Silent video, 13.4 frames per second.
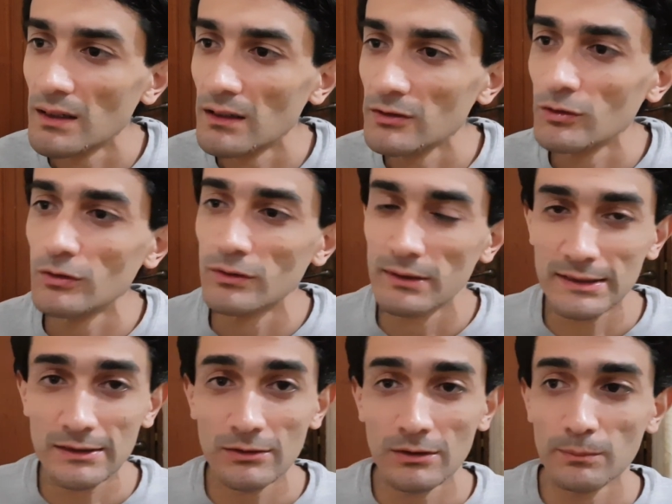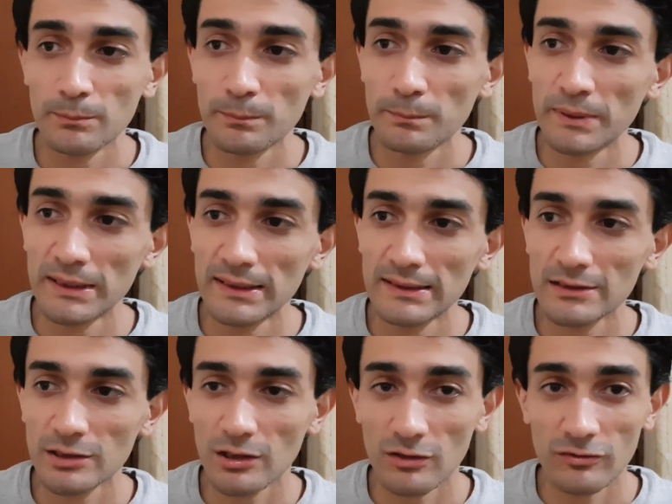No, it's called
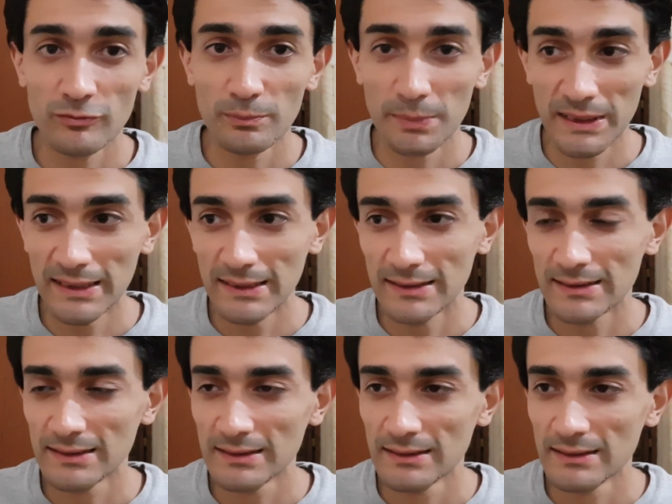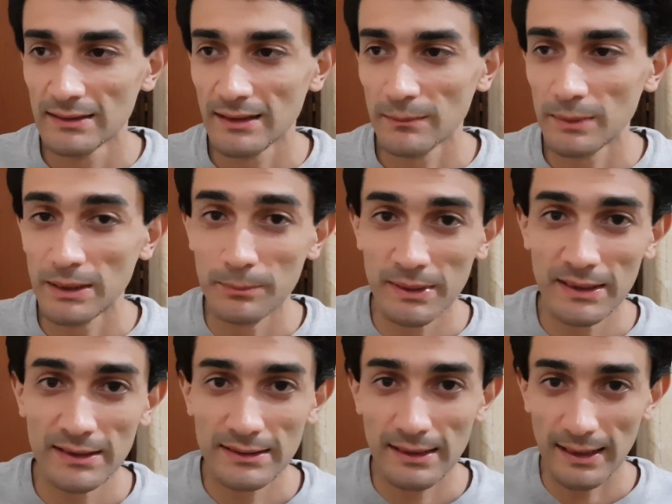Piece of Peace. I mean,
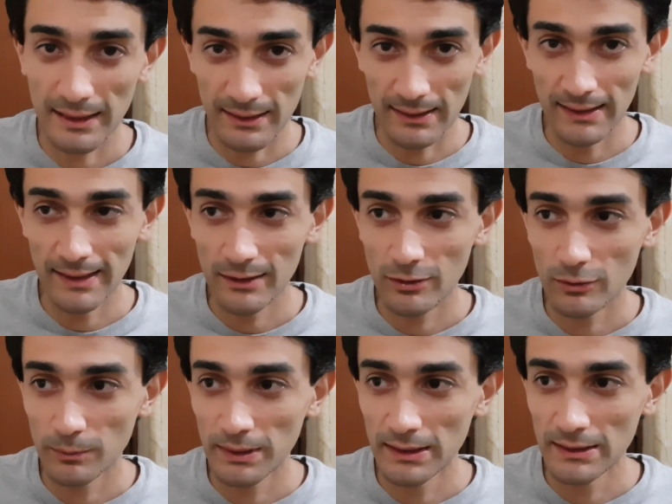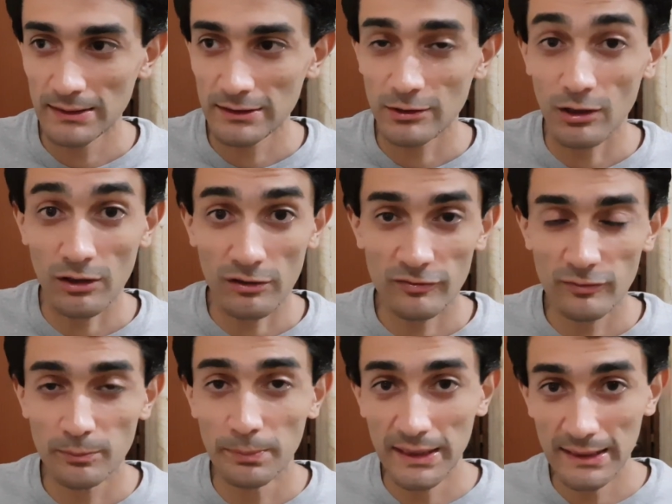peace like a Lego piece,
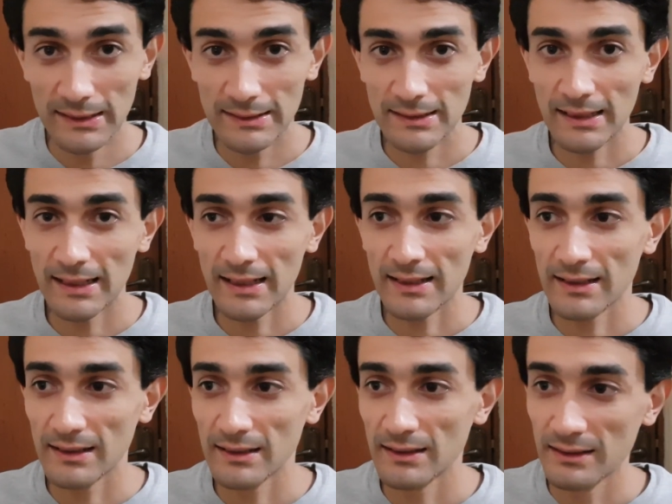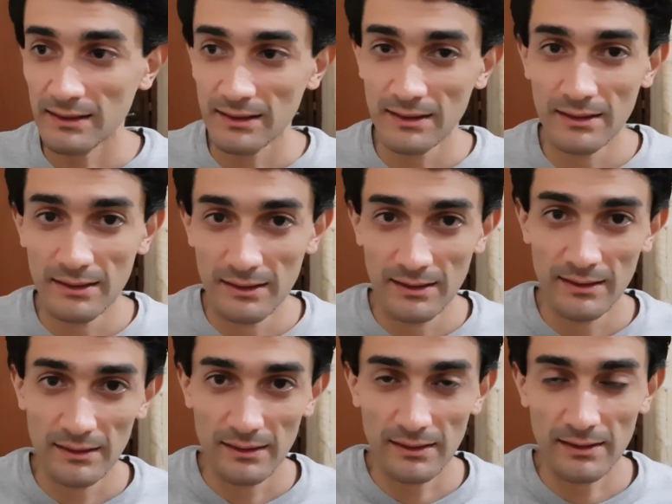of peace like
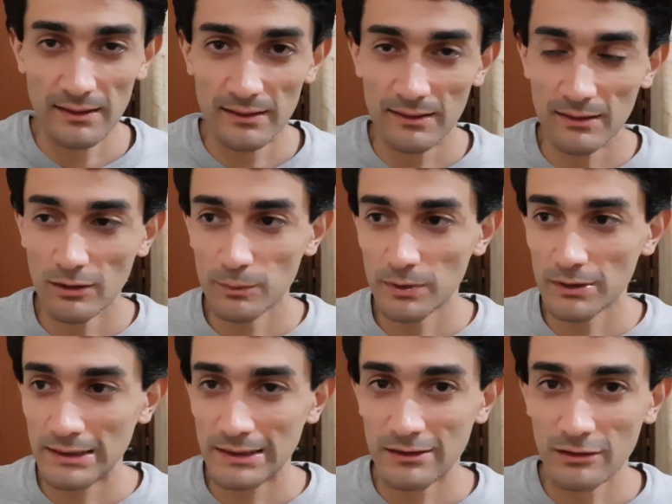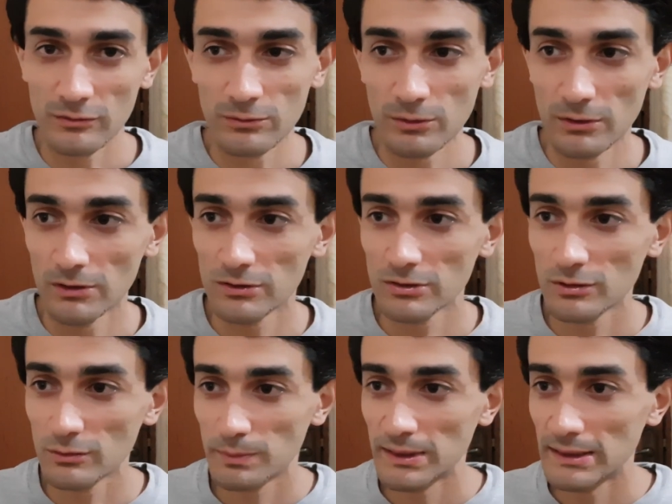the opposite of war, so
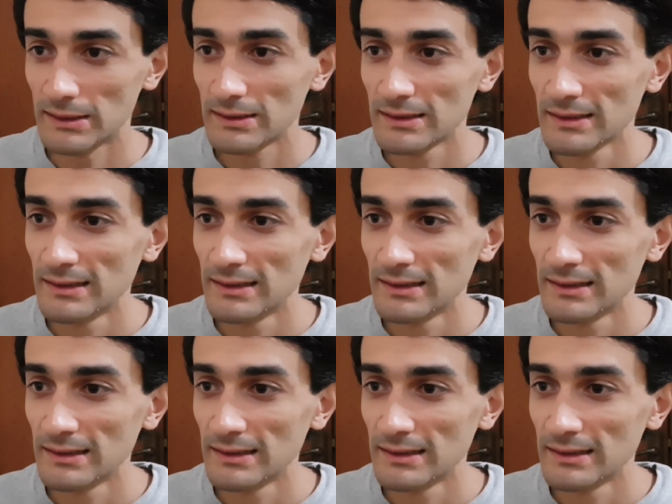peace.